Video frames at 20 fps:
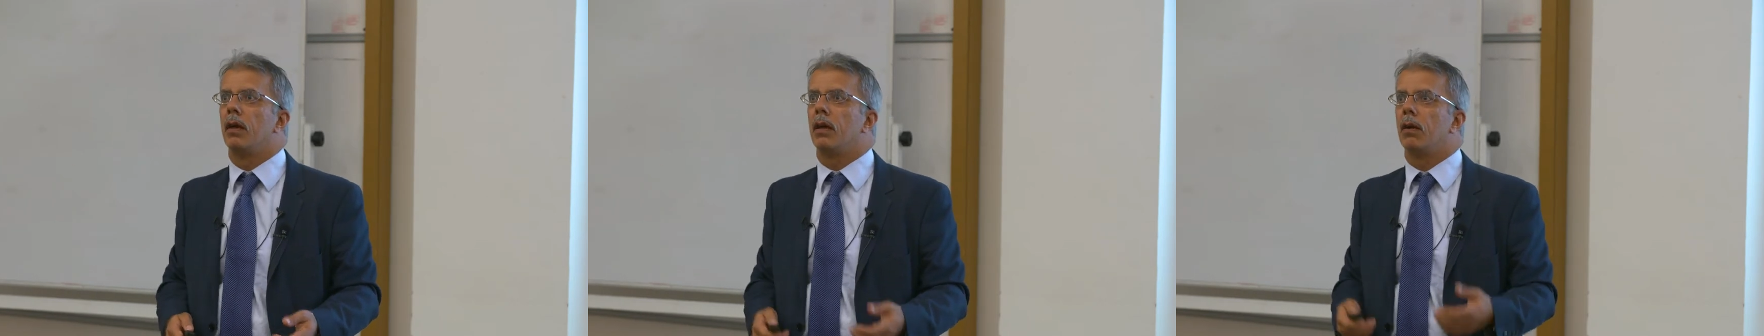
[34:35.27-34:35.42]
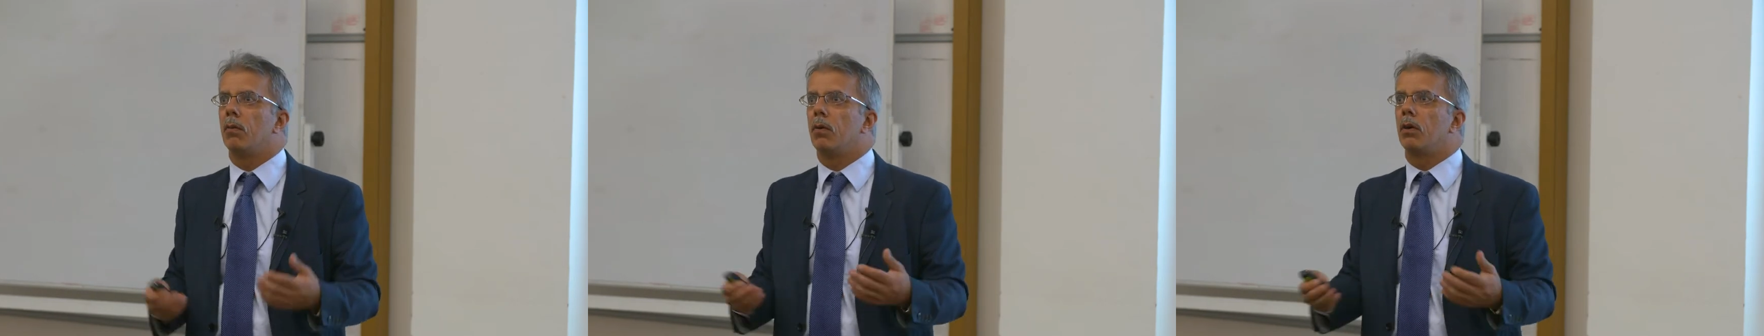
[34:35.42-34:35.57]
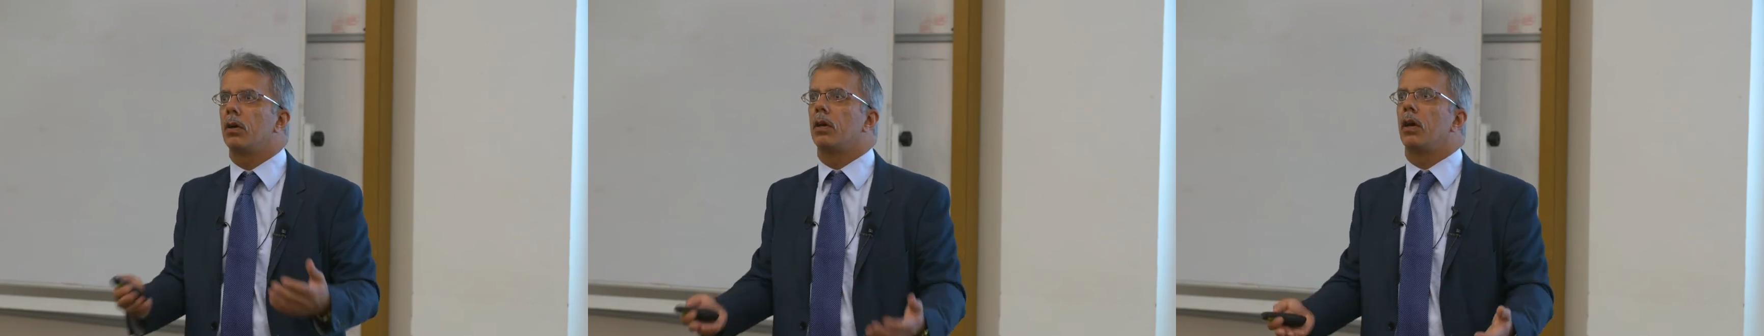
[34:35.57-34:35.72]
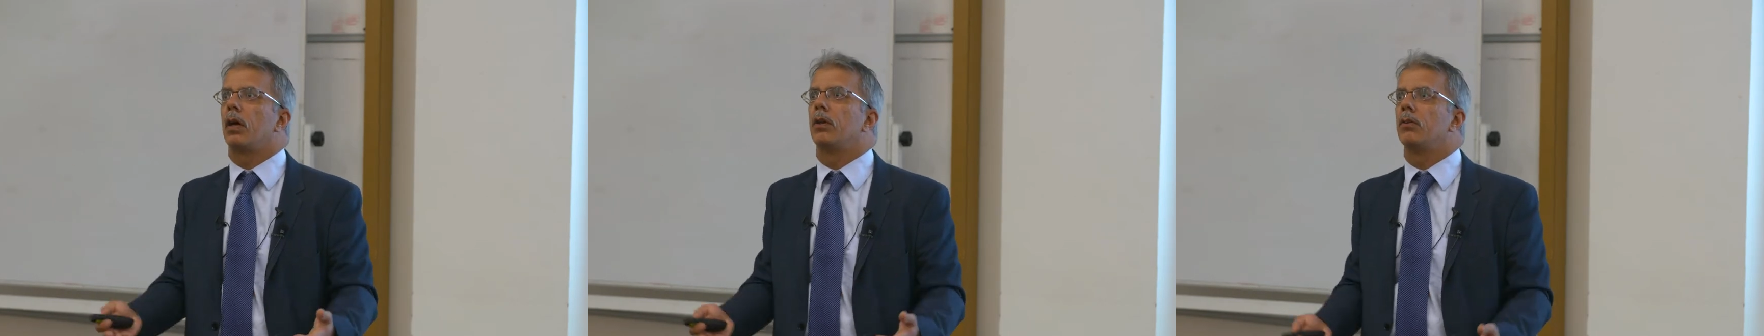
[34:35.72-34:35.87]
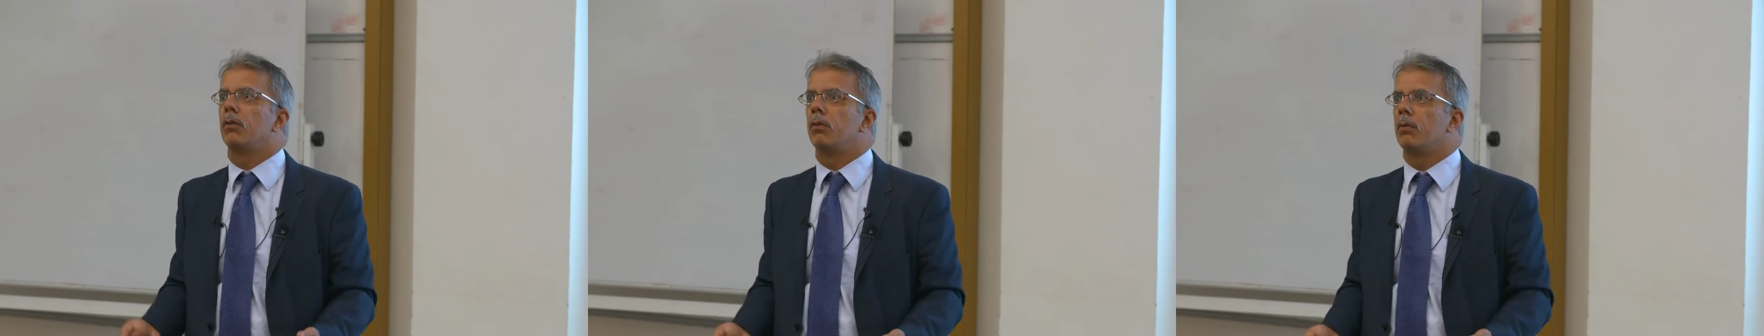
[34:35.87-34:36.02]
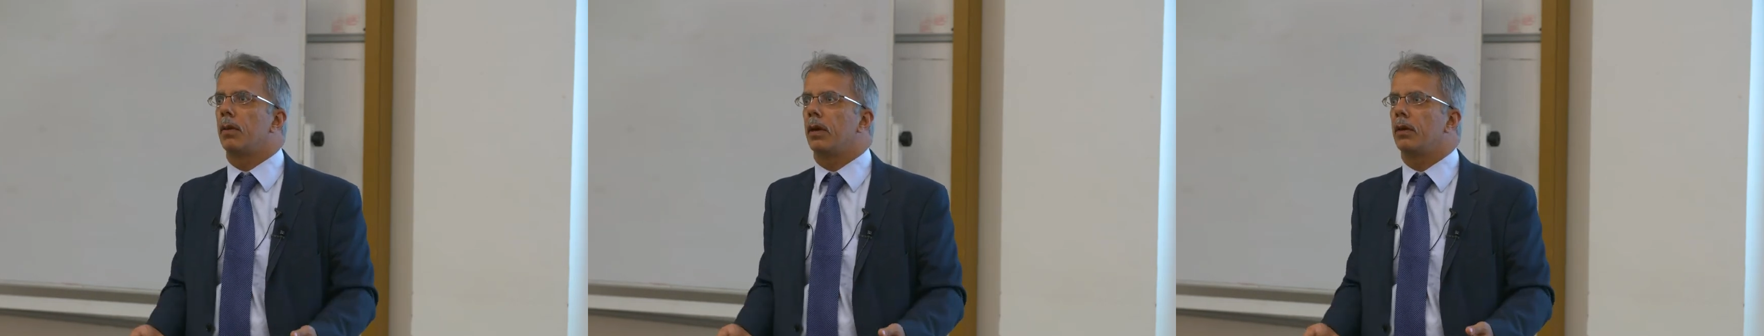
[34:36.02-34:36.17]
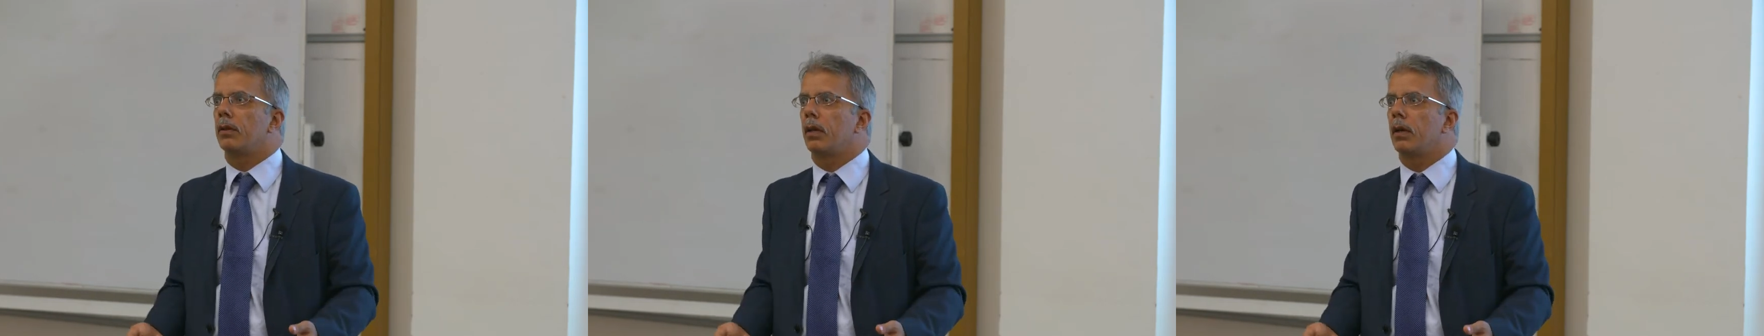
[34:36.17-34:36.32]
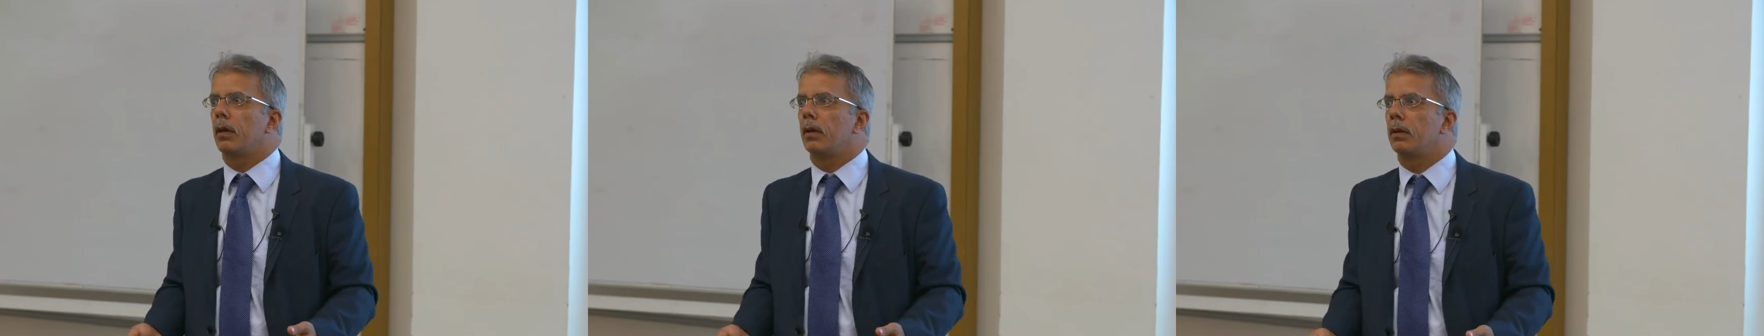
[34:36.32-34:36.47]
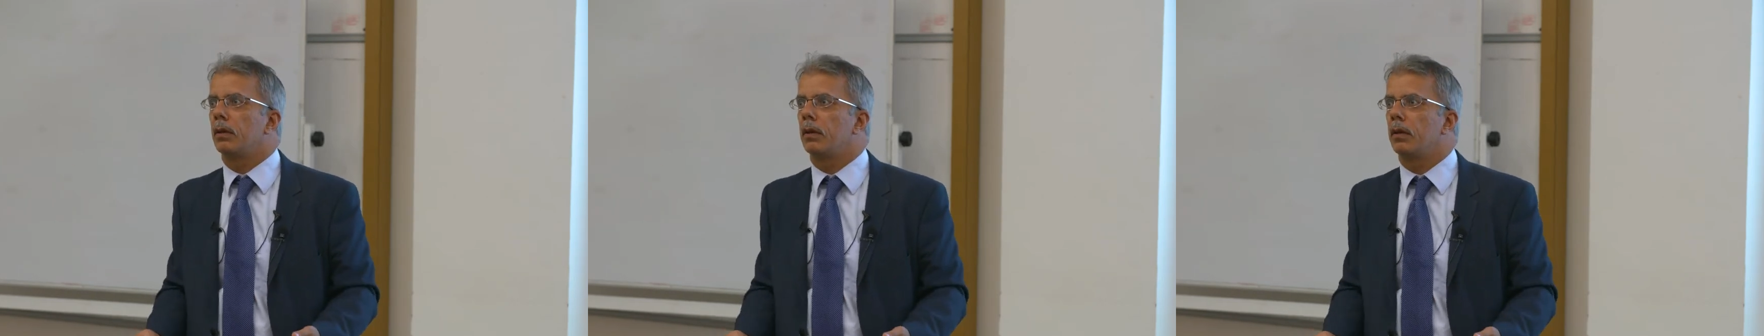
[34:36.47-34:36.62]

And what can I do about that?